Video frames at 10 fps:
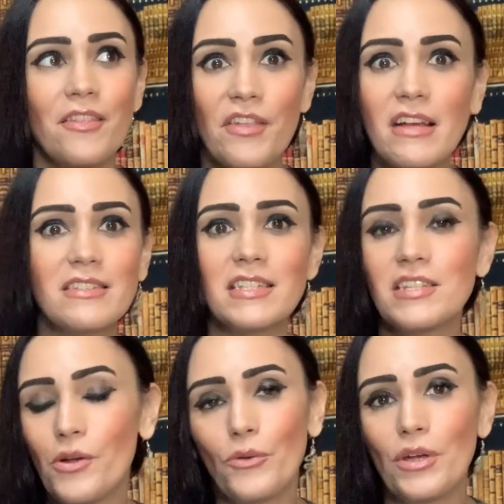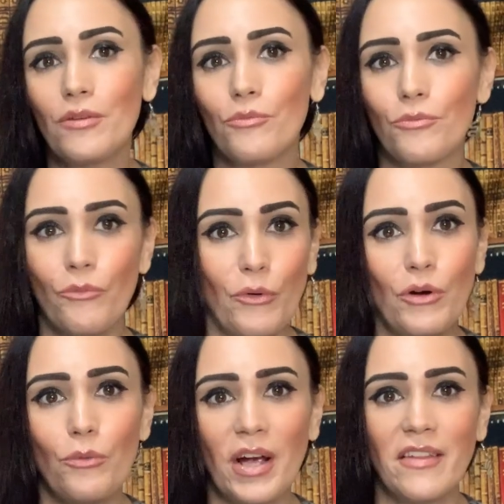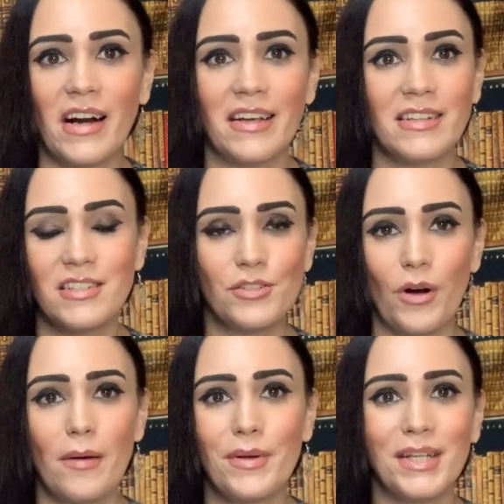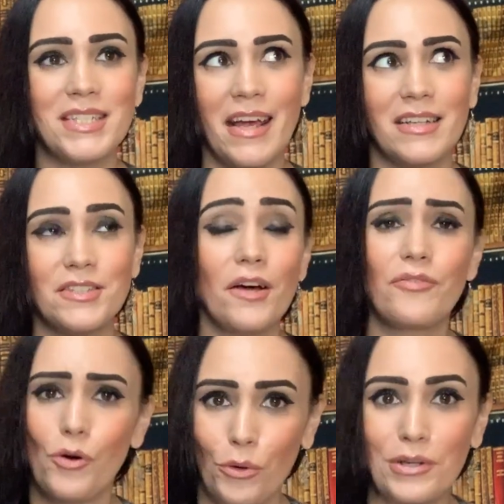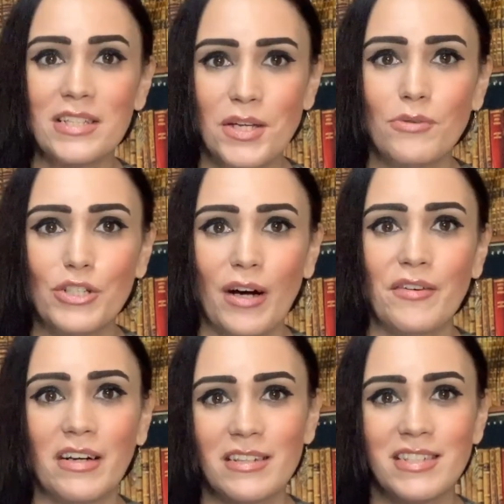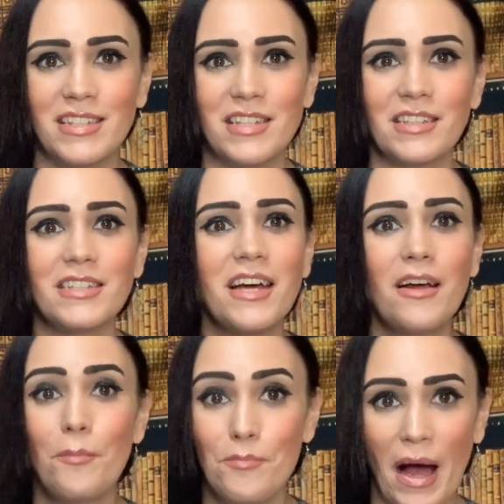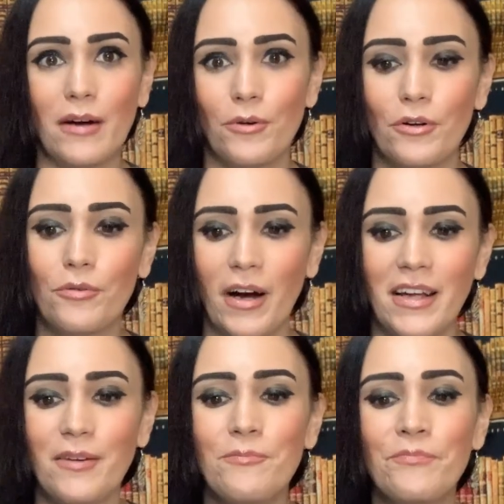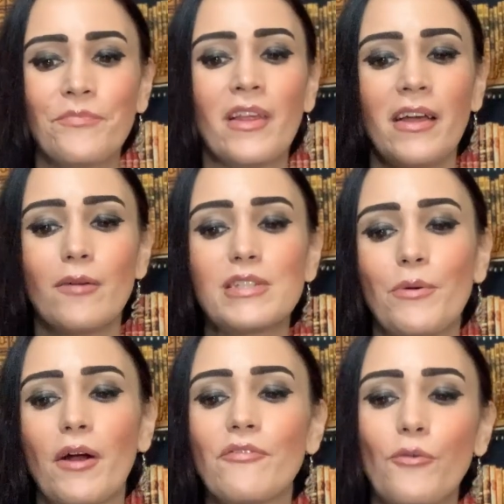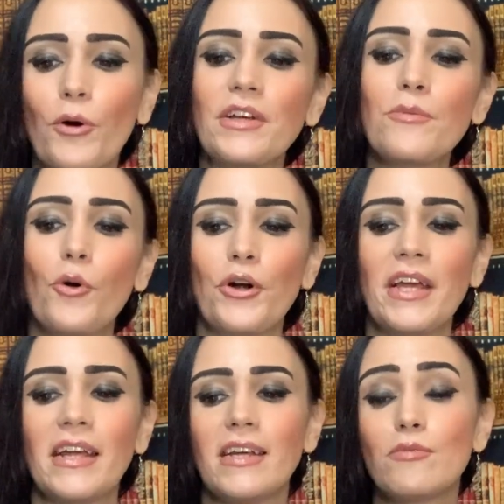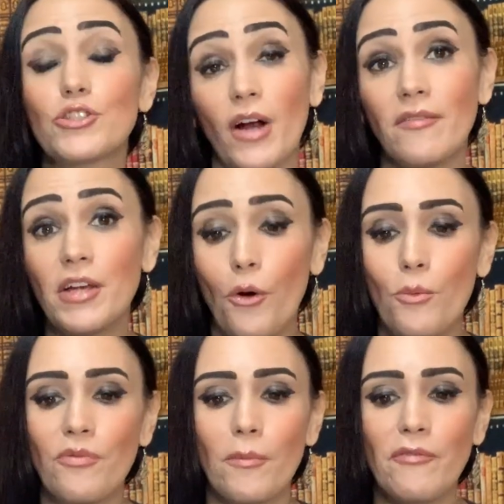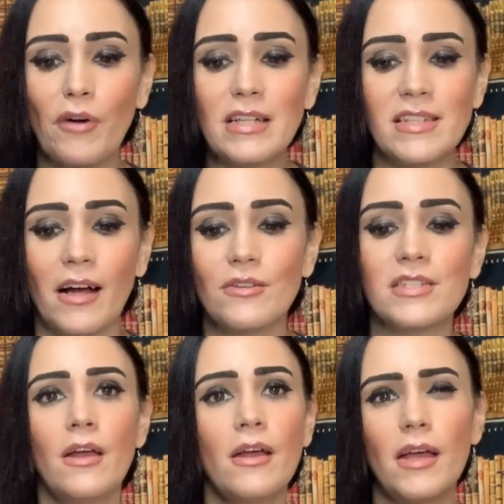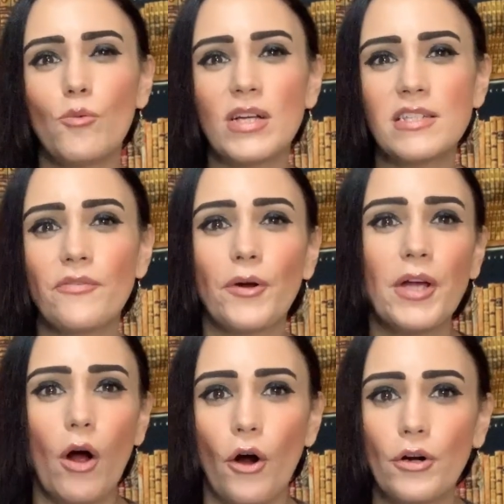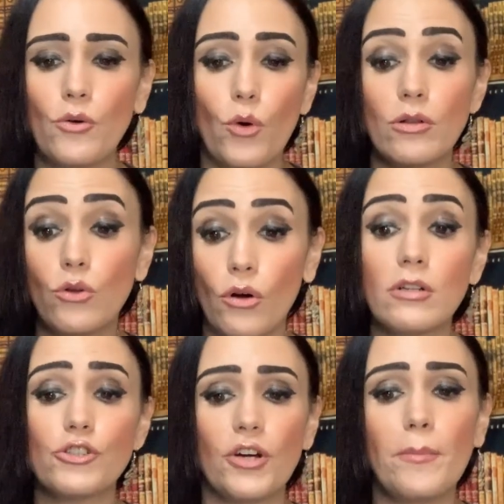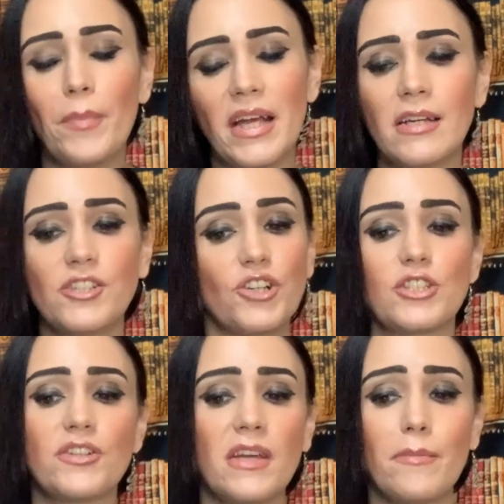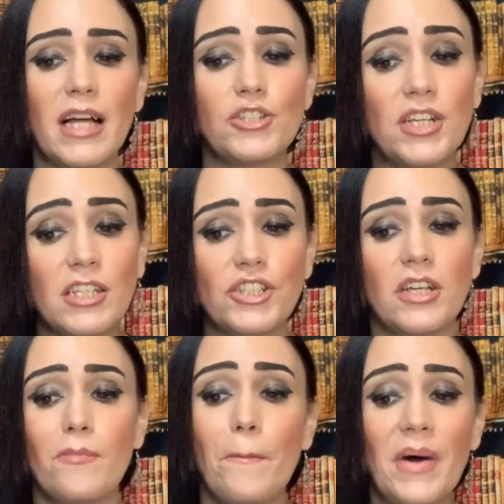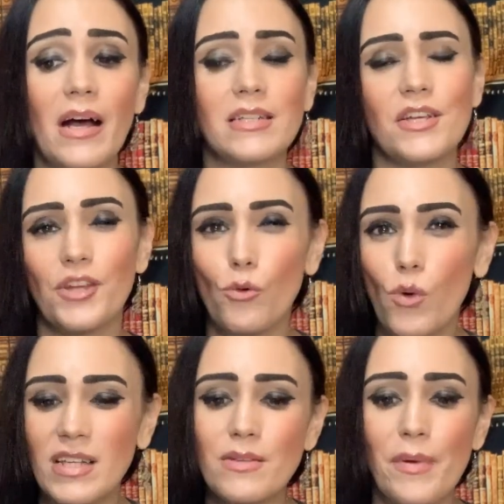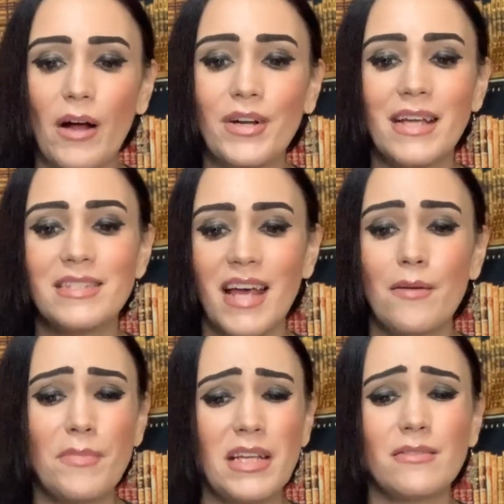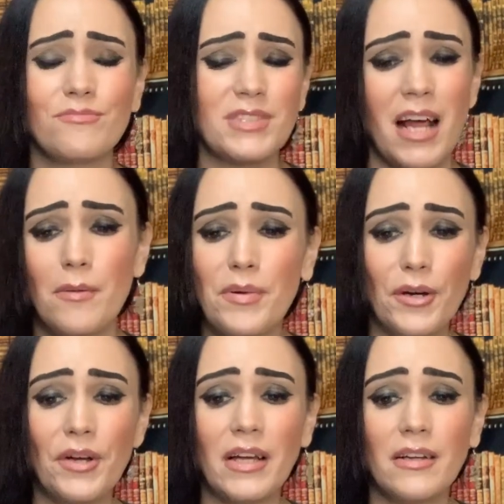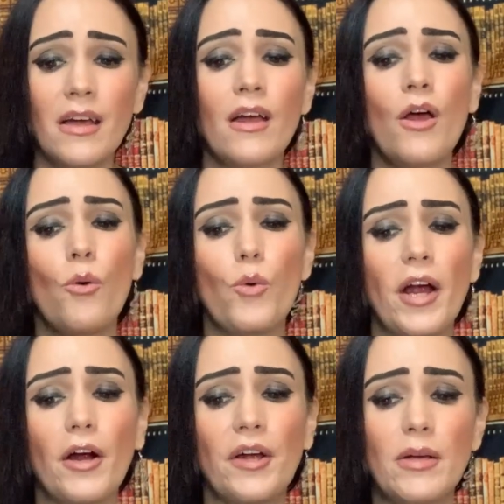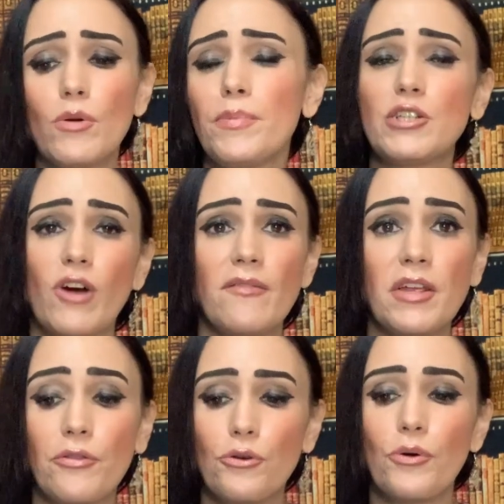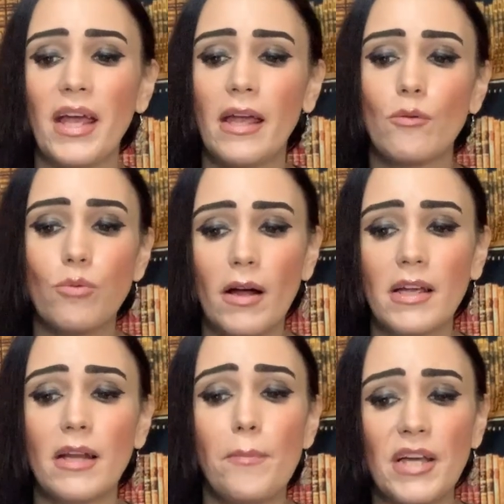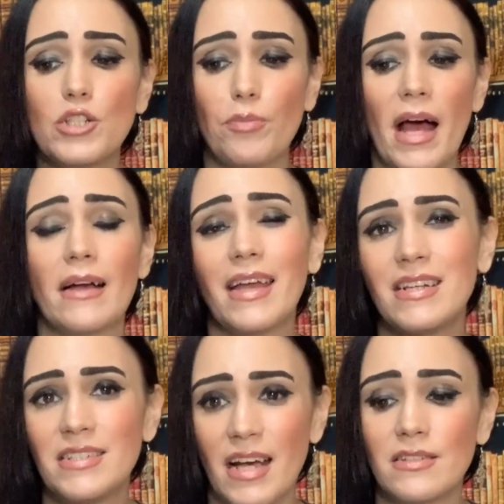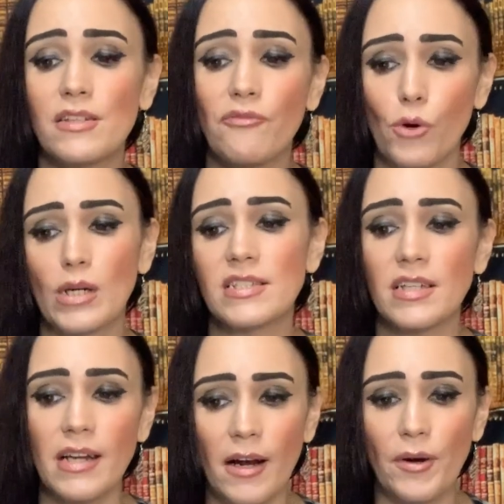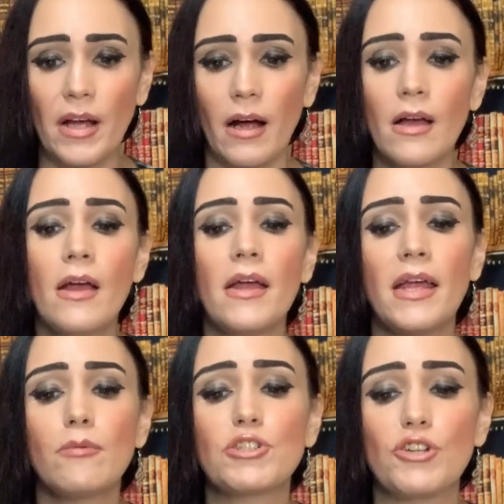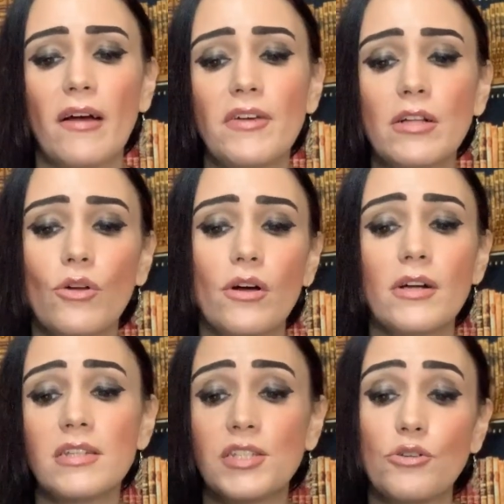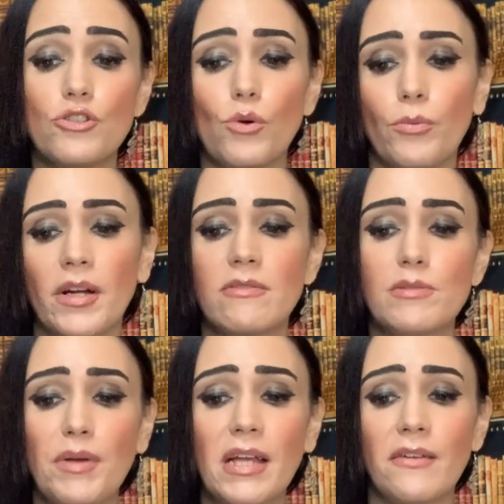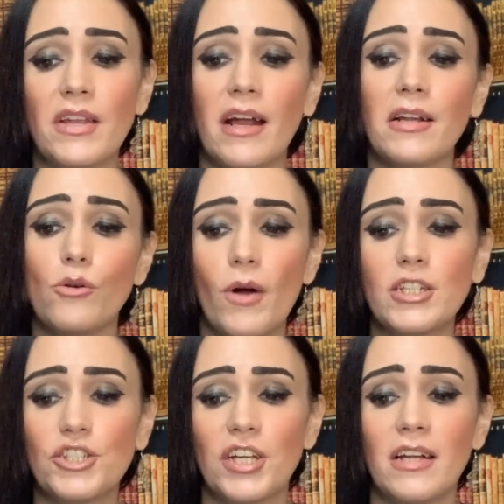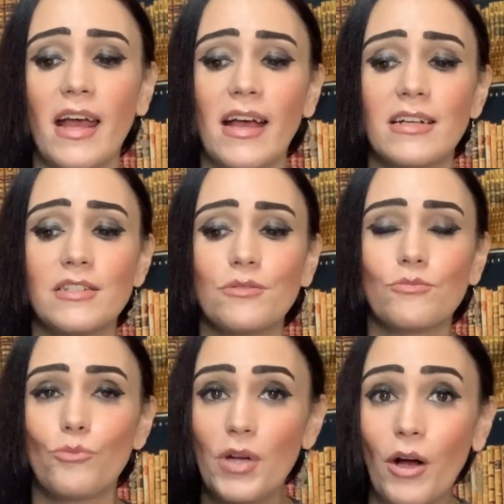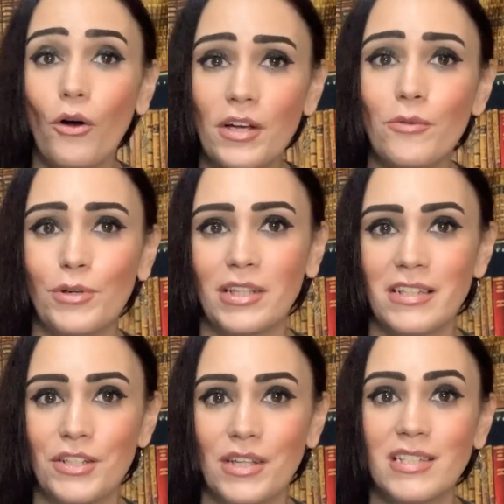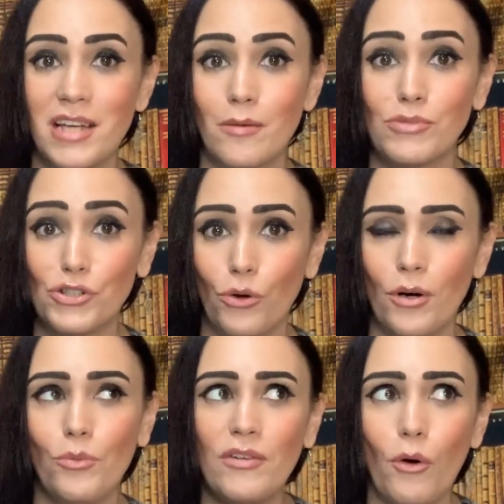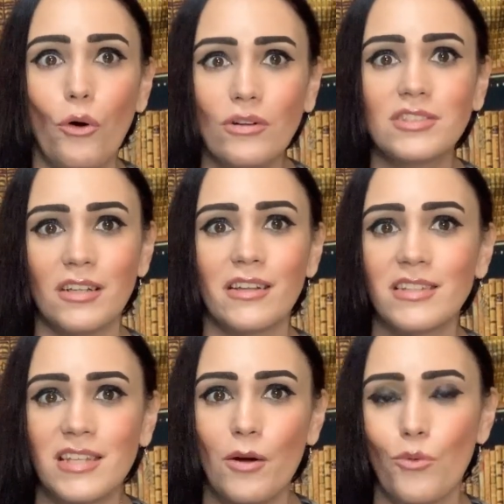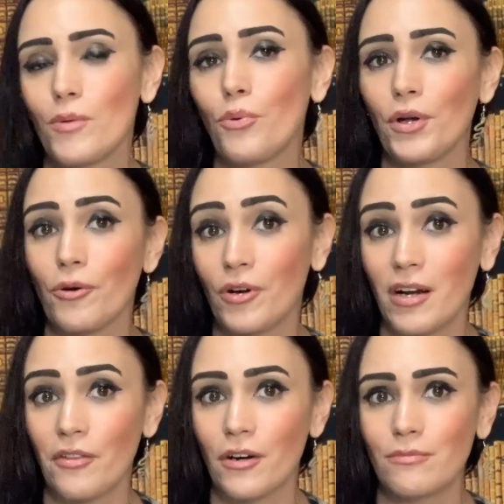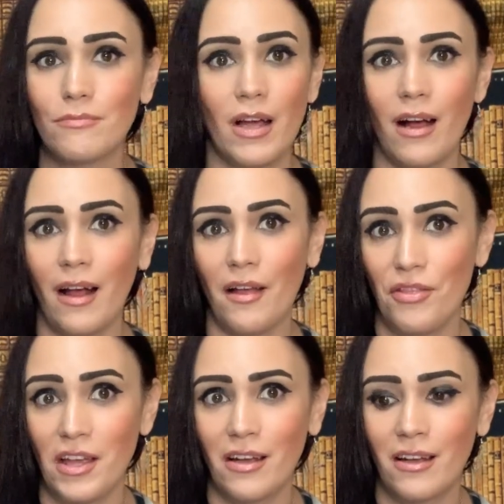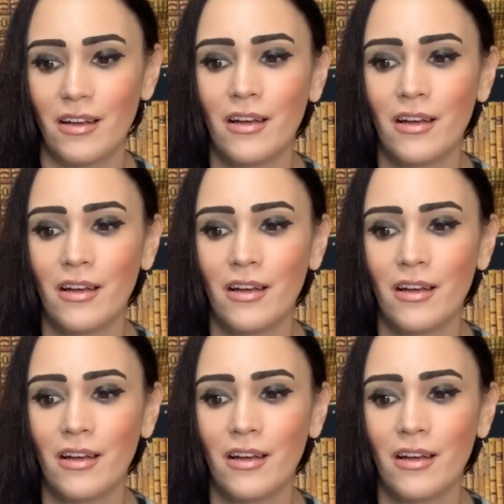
Things is the only real way that I can describe it, and of course he was driving on a desolate back road, right? It was around 4 in the morning and he was driving home from a friend's house. It wasn't a very hard or long trip by any stretch of the imagination, but there was about a 10-minute time period where he would be driving through a rugged, pitch black, and dense forested area. He was driving along at his usual rate of speed on the night in question, and we all can relate to this, I'm sure. We've all done this at one point or another, I think.